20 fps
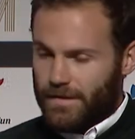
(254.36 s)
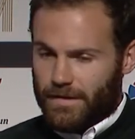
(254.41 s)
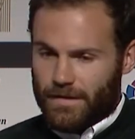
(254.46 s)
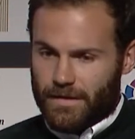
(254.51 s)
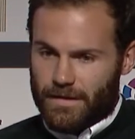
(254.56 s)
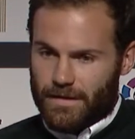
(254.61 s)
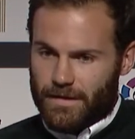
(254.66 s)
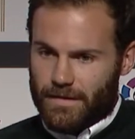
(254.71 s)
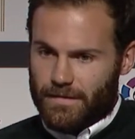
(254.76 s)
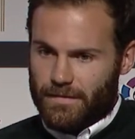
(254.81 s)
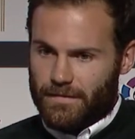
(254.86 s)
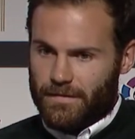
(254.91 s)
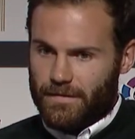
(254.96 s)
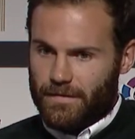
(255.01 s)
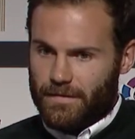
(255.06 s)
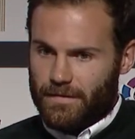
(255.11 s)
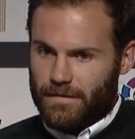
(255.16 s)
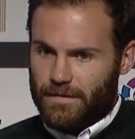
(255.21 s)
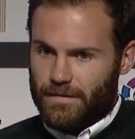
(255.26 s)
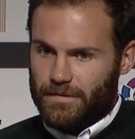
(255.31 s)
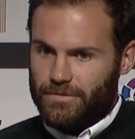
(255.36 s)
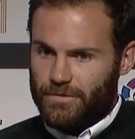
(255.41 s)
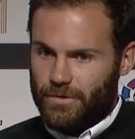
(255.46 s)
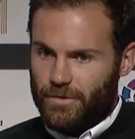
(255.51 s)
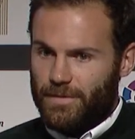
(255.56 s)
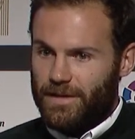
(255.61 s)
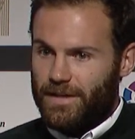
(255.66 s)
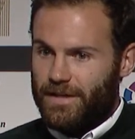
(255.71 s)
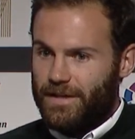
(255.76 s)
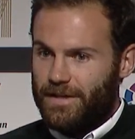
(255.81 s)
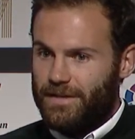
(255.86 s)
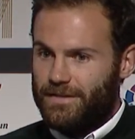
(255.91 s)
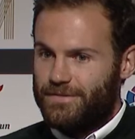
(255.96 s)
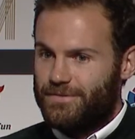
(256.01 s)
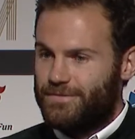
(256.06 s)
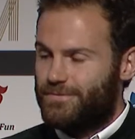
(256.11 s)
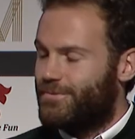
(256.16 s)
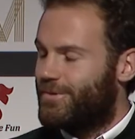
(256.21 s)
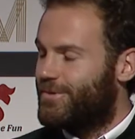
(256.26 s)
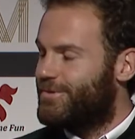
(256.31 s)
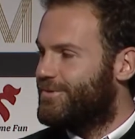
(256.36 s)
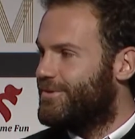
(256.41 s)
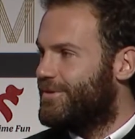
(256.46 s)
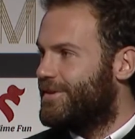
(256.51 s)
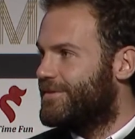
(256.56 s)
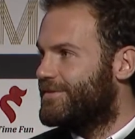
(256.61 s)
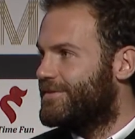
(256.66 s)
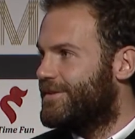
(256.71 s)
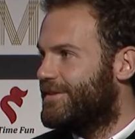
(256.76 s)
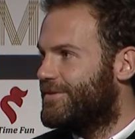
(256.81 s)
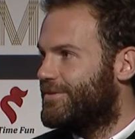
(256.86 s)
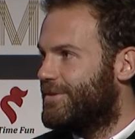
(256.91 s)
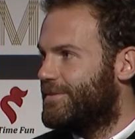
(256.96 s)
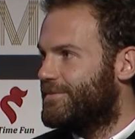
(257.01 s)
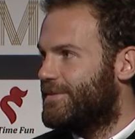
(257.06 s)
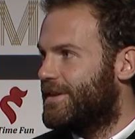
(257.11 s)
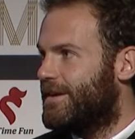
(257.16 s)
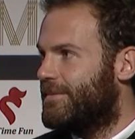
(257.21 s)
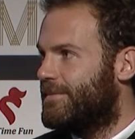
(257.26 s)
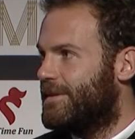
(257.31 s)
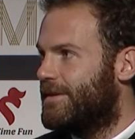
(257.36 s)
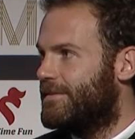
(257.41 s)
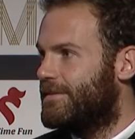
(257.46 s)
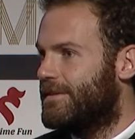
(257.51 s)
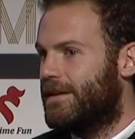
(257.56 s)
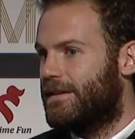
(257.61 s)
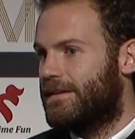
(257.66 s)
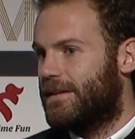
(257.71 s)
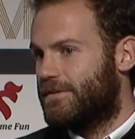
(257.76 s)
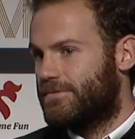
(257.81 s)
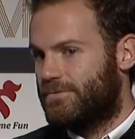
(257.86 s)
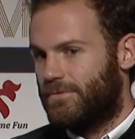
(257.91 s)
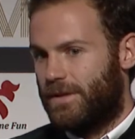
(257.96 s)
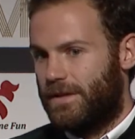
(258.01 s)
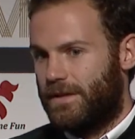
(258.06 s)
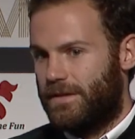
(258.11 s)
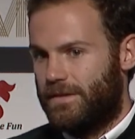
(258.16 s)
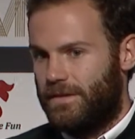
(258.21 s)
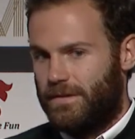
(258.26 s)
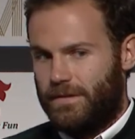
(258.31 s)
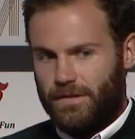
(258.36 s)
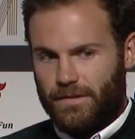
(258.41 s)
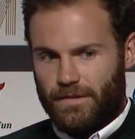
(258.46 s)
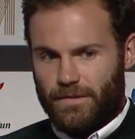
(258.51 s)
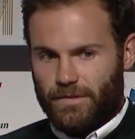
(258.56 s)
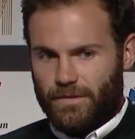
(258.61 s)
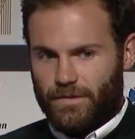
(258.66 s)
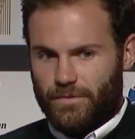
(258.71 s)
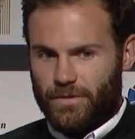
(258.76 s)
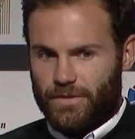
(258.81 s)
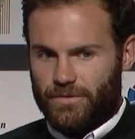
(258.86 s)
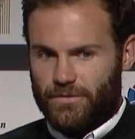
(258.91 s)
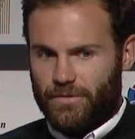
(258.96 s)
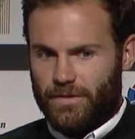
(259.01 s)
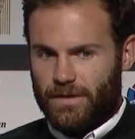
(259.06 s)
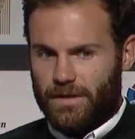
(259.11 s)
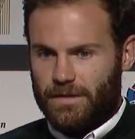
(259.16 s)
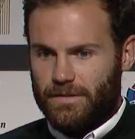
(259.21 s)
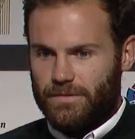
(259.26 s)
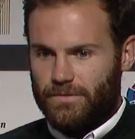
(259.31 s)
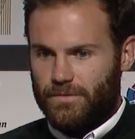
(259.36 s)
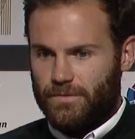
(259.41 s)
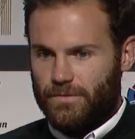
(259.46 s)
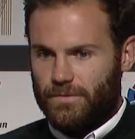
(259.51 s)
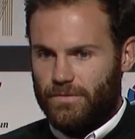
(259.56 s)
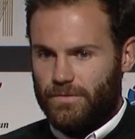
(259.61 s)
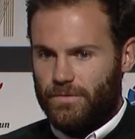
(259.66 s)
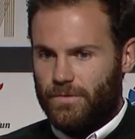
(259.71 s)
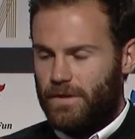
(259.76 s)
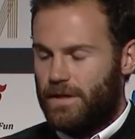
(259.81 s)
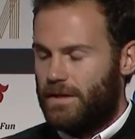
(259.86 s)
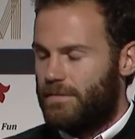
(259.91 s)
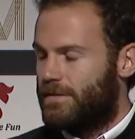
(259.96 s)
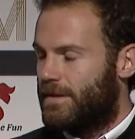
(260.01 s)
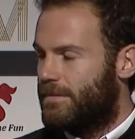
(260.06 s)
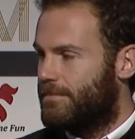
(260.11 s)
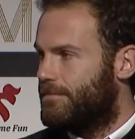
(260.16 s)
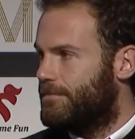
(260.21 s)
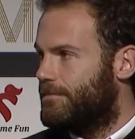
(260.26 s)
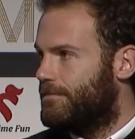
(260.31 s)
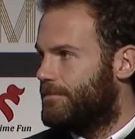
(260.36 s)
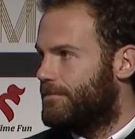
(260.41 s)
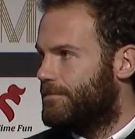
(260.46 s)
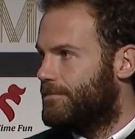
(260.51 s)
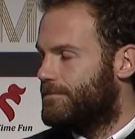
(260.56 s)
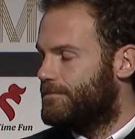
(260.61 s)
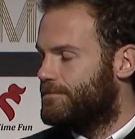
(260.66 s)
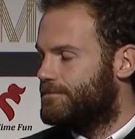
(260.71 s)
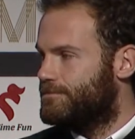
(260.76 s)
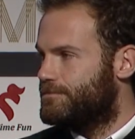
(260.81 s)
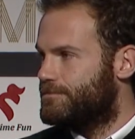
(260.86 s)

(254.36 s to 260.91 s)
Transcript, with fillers: and I think uh, so many kids want to live the dream that I'm living, and that's why we're trying to, to help them. So